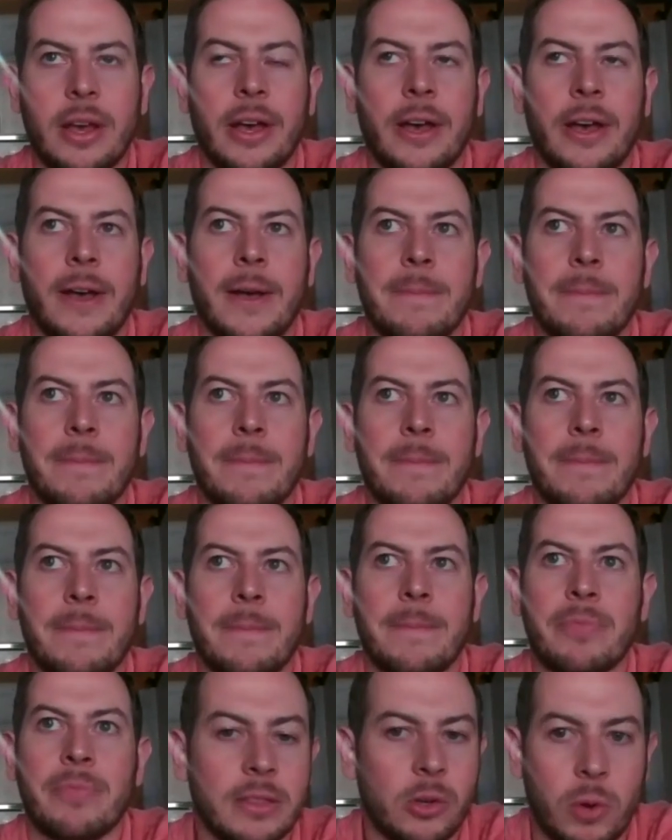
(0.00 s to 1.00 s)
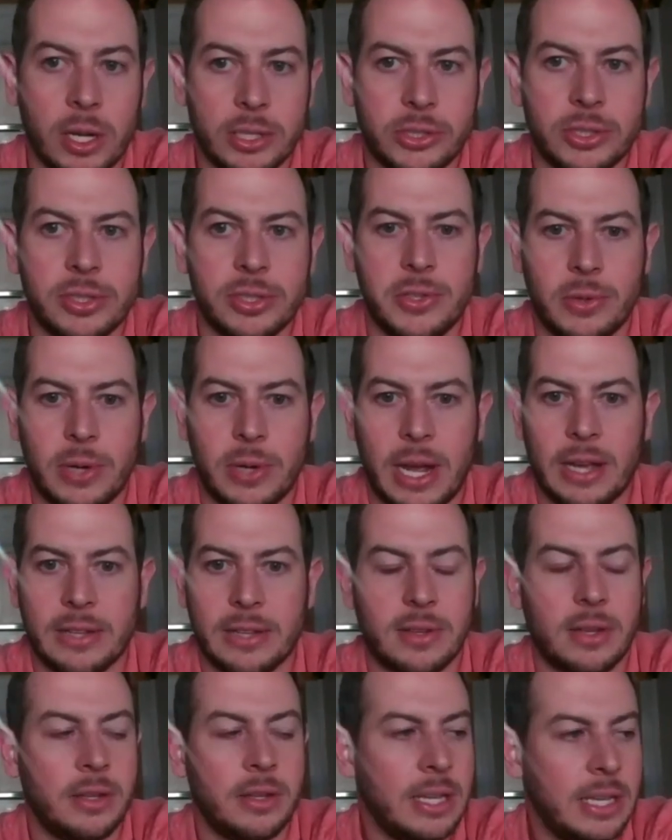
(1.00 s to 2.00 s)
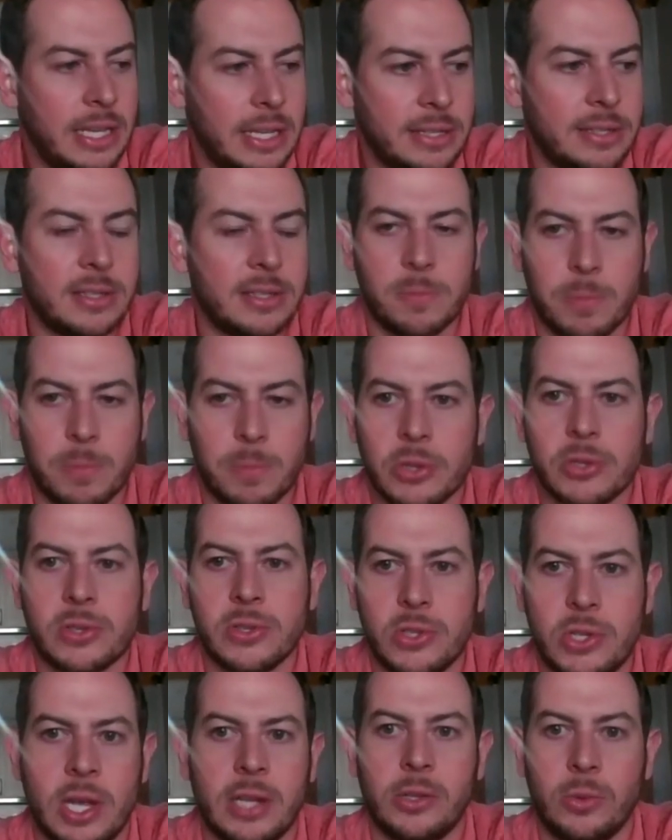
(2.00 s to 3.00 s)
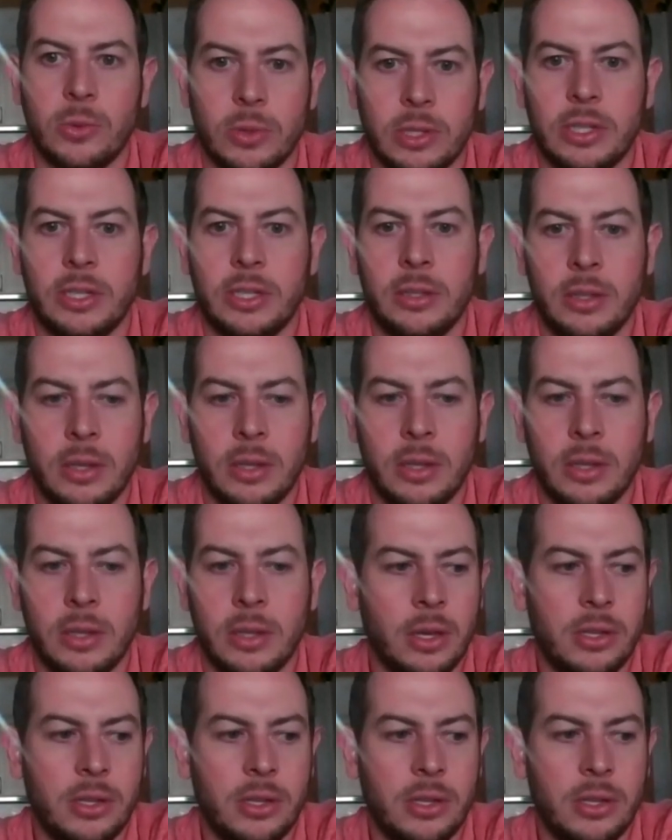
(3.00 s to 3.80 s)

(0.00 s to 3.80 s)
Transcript: um, and then the questions you ask is this person genuinely